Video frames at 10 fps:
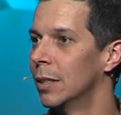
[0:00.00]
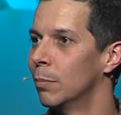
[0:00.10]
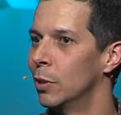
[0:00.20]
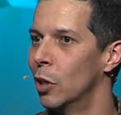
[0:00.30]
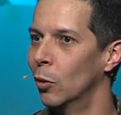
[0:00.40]

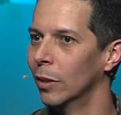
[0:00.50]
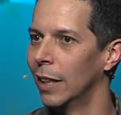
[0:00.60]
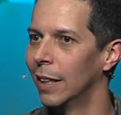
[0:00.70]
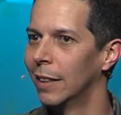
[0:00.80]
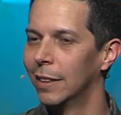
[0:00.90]
But don't
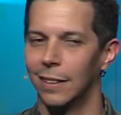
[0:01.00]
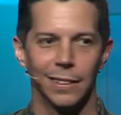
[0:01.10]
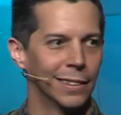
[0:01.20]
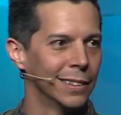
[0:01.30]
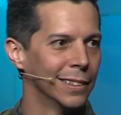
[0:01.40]
let
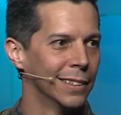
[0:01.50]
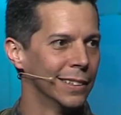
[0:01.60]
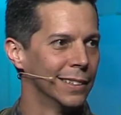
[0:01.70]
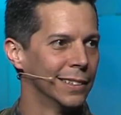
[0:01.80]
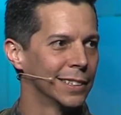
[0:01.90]

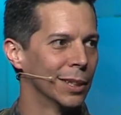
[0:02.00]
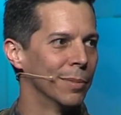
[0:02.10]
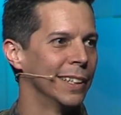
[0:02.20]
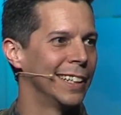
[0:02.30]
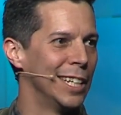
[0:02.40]

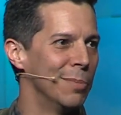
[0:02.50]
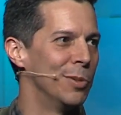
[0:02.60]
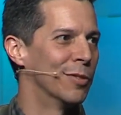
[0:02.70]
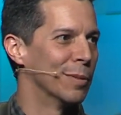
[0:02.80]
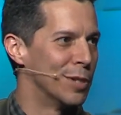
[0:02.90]
something keep
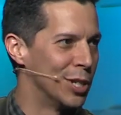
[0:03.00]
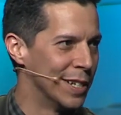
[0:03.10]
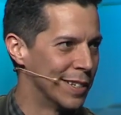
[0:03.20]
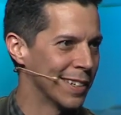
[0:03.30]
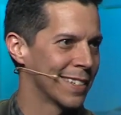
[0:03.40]
you from
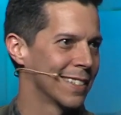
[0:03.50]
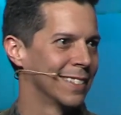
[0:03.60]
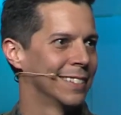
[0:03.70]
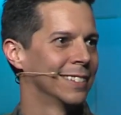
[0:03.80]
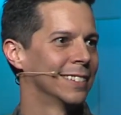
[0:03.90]
Jesus.
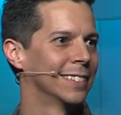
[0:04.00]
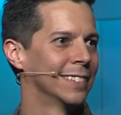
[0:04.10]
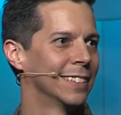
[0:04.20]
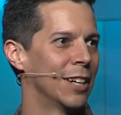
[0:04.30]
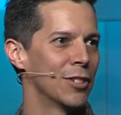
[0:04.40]

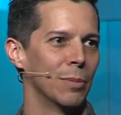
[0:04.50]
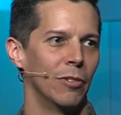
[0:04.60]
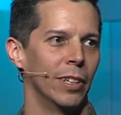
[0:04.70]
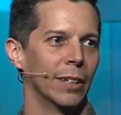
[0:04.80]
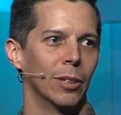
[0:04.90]
I know some of you are
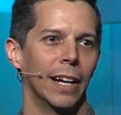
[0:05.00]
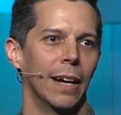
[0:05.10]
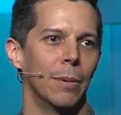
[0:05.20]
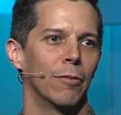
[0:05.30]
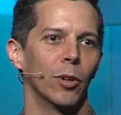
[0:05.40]
thinking, well,
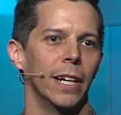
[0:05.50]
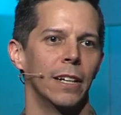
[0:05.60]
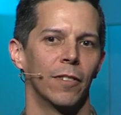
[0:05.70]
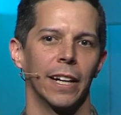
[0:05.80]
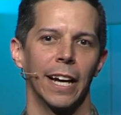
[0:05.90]
I'm afraid
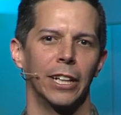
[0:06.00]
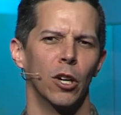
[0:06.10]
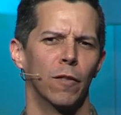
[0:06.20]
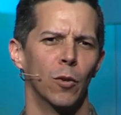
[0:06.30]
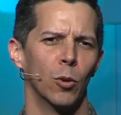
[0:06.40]
if I go
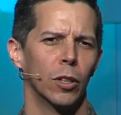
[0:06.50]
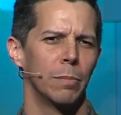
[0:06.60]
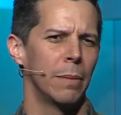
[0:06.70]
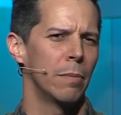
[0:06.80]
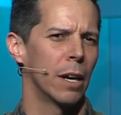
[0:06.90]
forward,
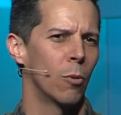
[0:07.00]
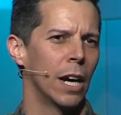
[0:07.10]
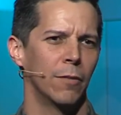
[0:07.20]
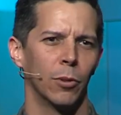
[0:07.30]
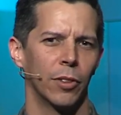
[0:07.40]
maybe my
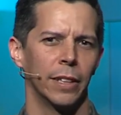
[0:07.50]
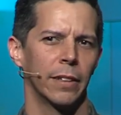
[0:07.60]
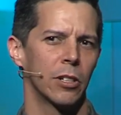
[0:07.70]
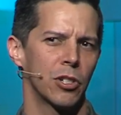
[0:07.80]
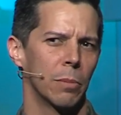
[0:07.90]
wife will think that
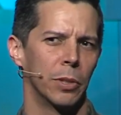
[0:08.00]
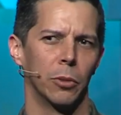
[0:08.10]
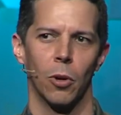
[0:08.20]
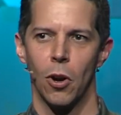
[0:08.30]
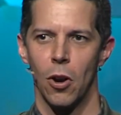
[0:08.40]
there's something
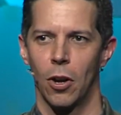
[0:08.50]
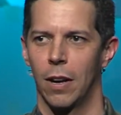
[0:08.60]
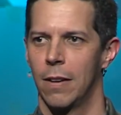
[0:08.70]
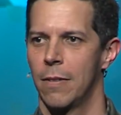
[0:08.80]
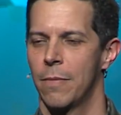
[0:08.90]
wrong.
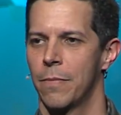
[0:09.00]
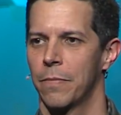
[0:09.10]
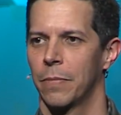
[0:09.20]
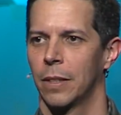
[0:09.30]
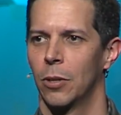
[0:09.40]

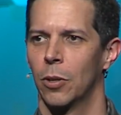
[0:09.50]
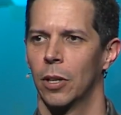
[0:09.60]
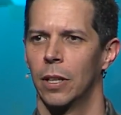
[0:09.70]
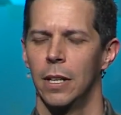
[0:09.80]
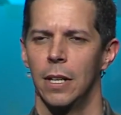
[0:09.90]

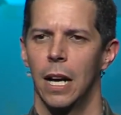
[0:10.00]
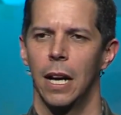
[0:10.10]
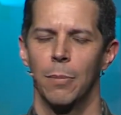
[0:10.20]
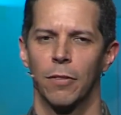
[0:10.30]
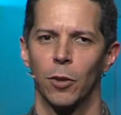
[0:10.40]
Or
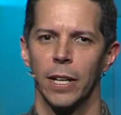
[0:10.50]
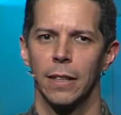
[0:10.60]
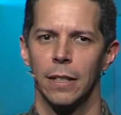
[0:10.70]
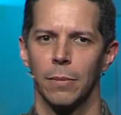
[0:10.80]
I'm afraid that